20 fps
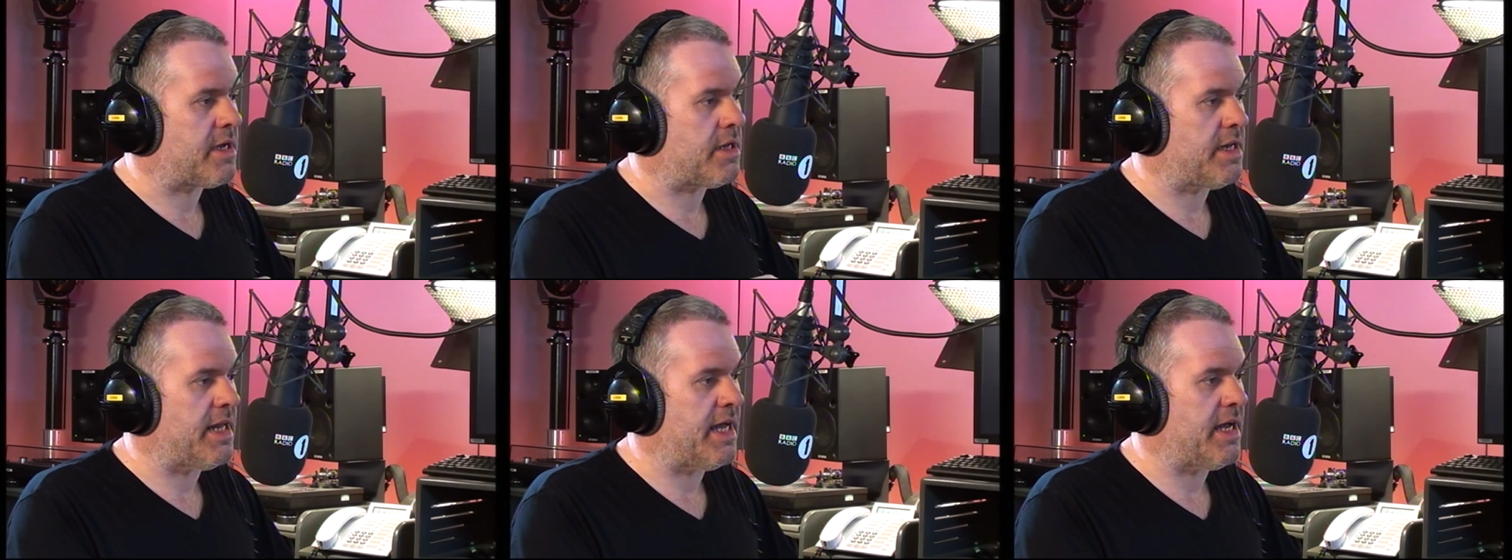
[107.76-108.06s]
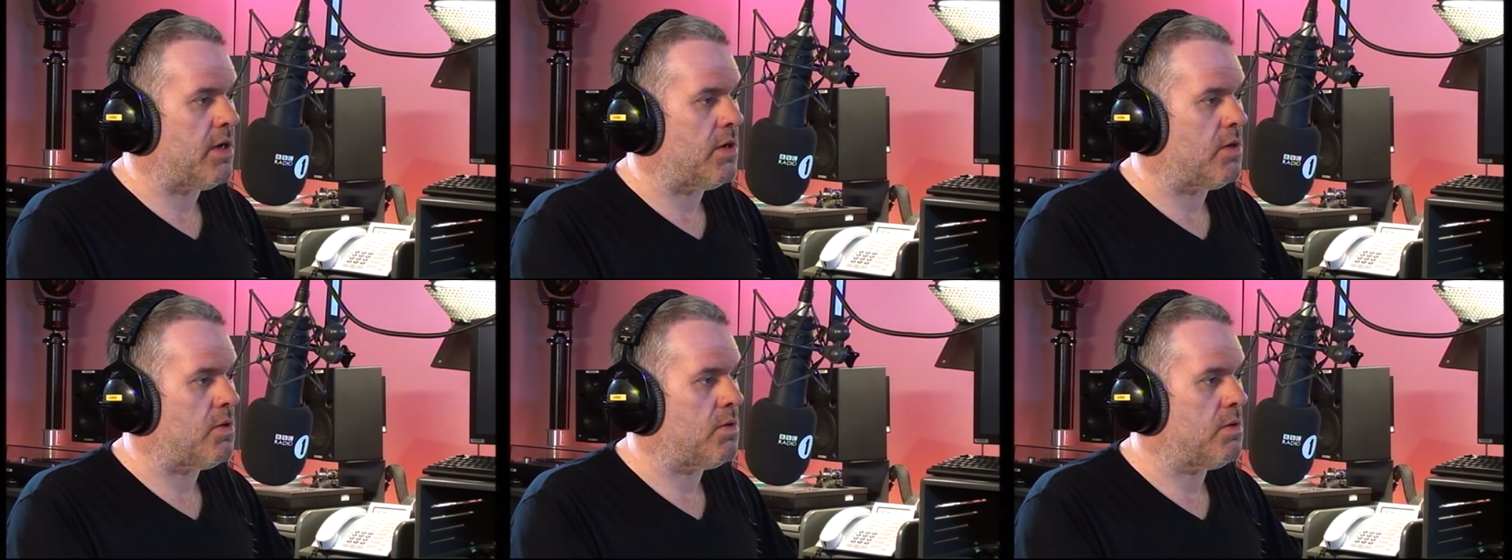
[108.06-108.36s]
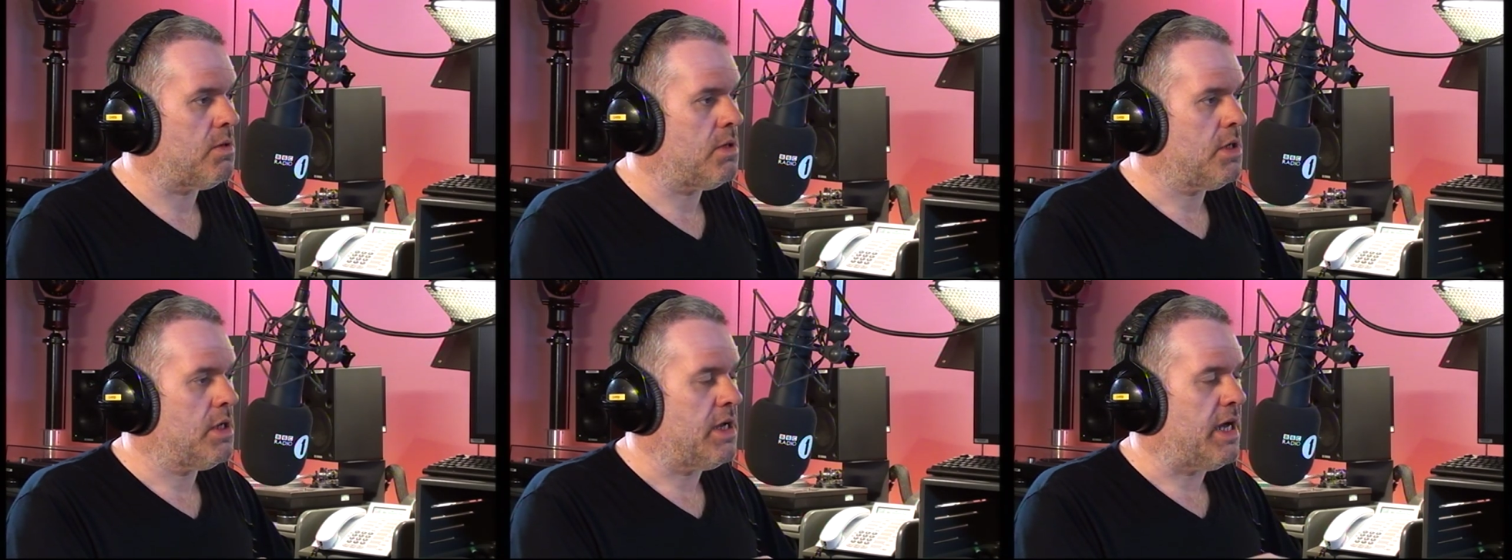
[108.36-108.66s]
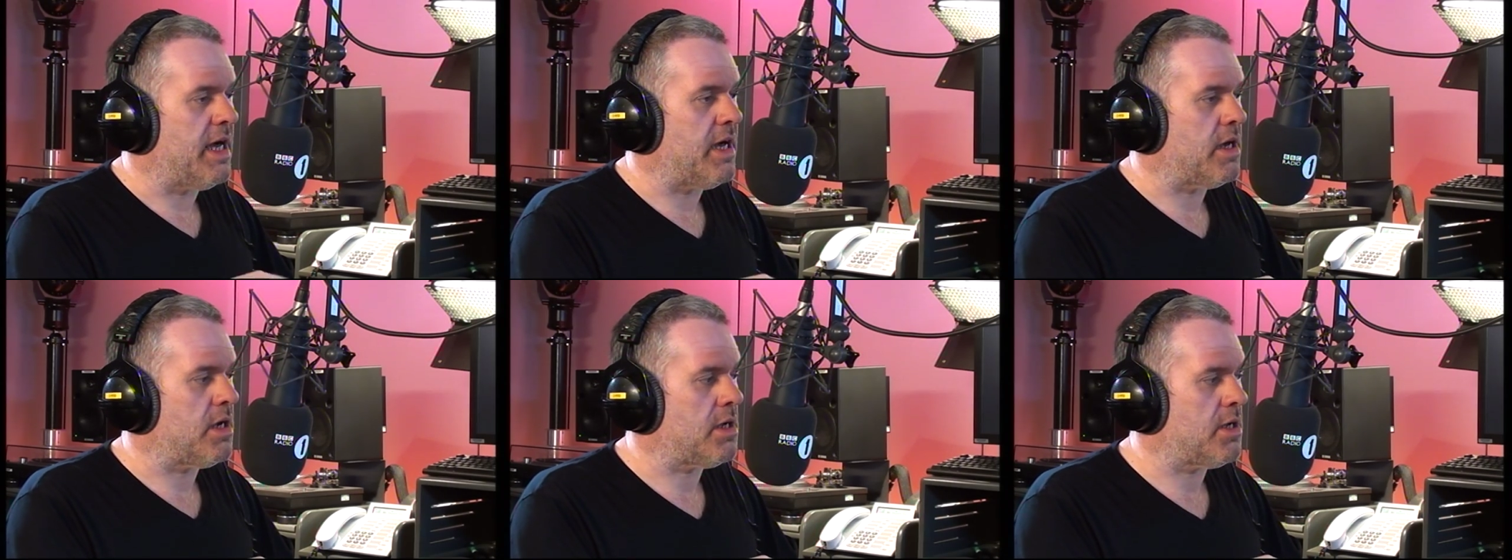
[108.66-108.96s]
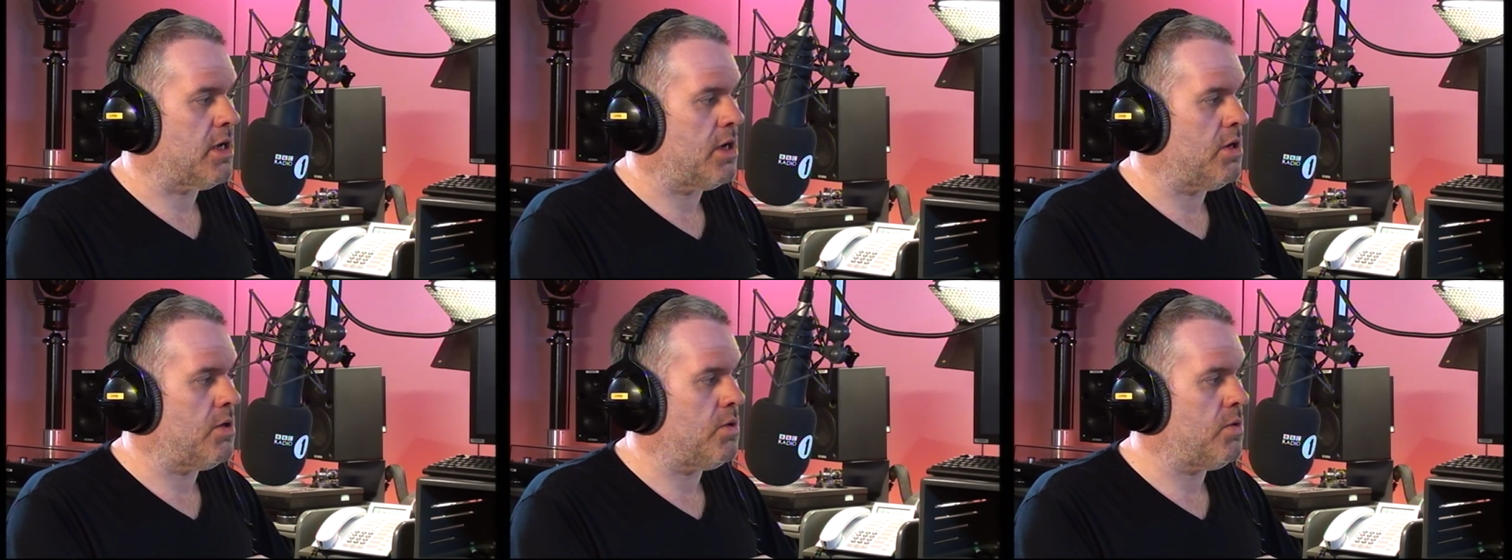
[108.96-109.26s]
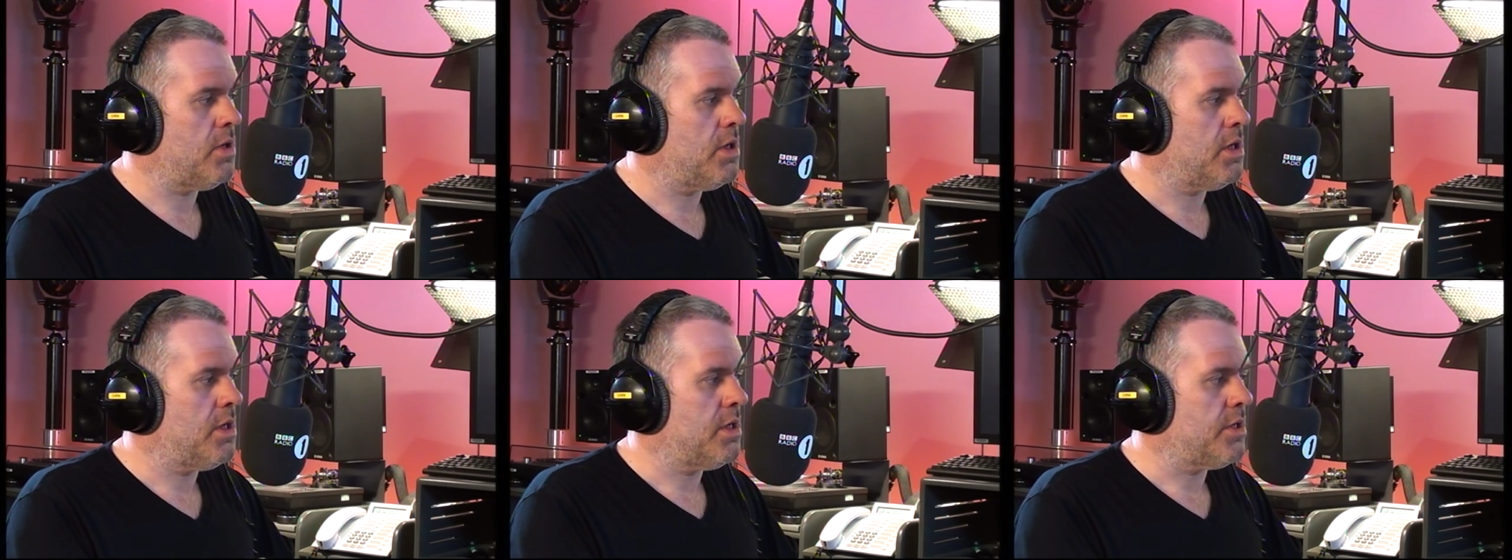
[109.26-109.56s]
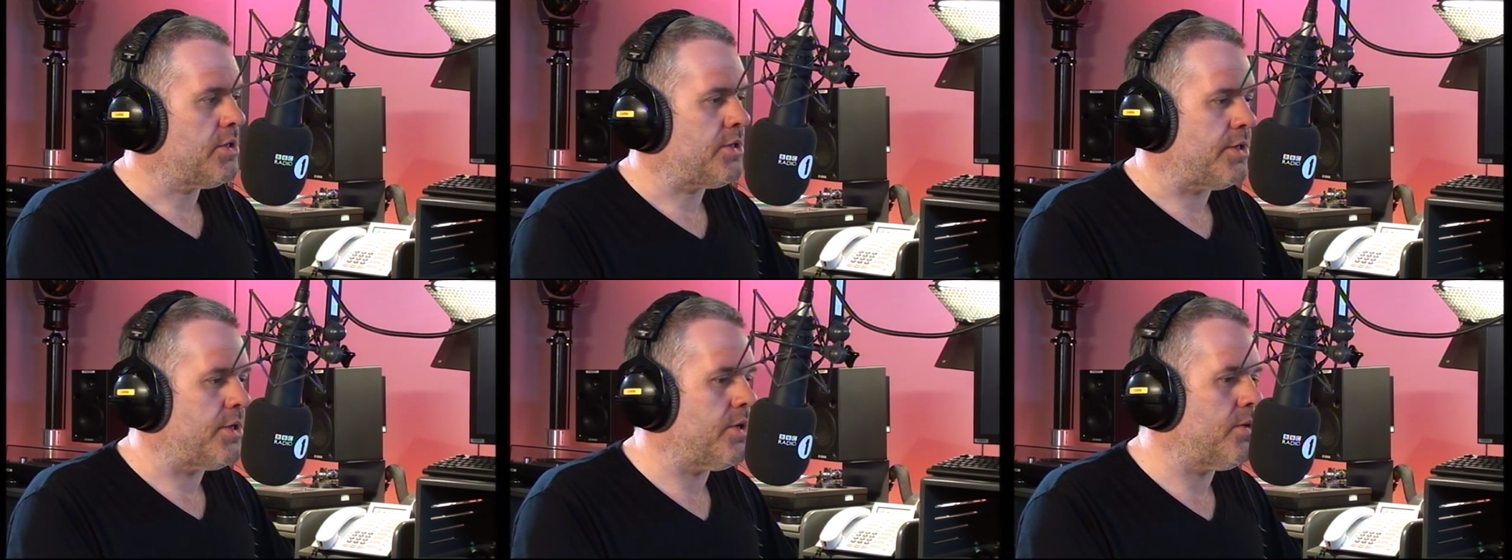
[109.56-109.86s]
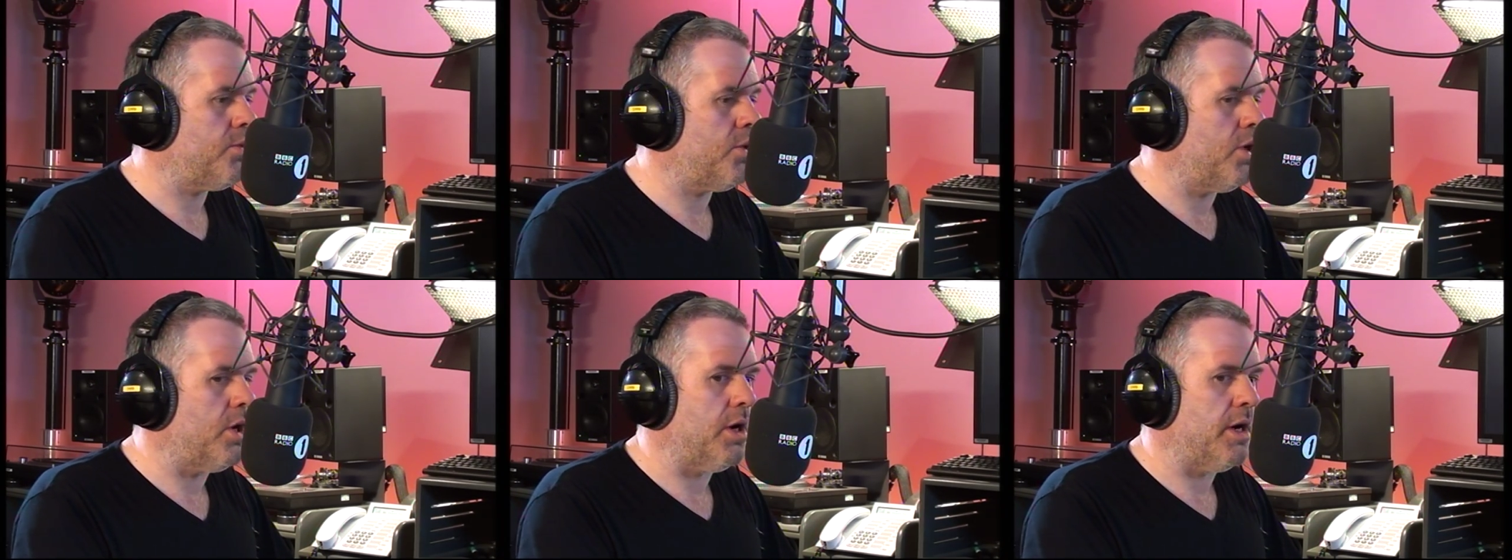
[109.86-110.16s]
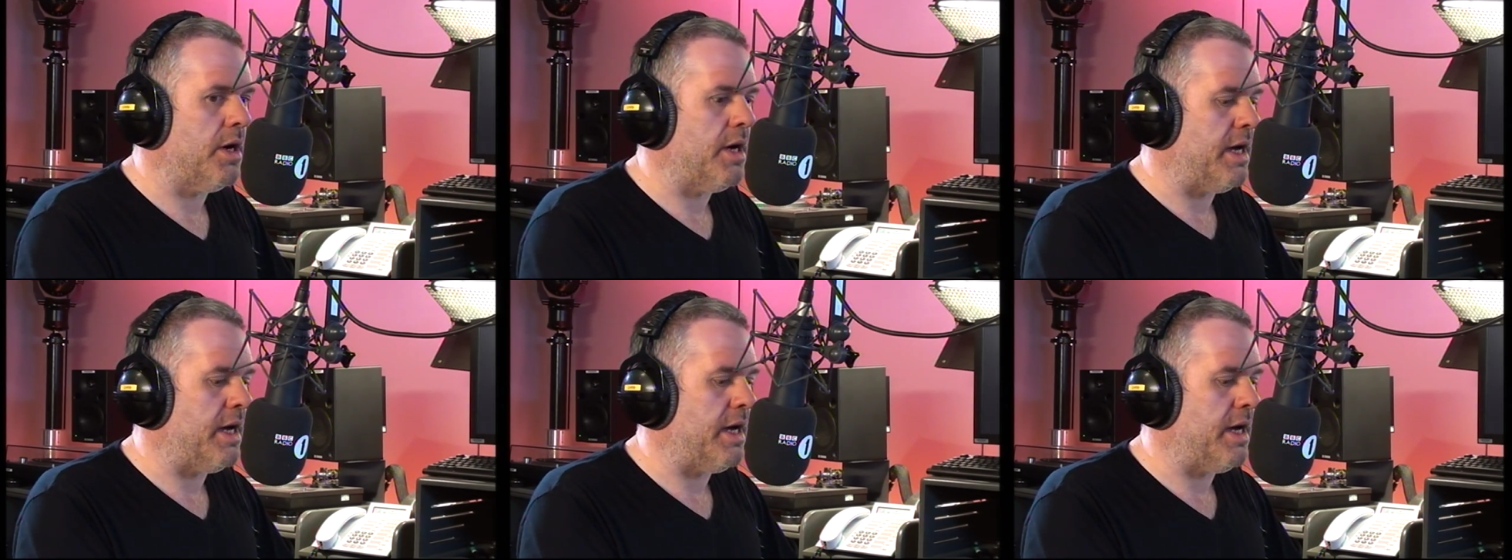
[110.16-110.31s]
now and go, do you know what?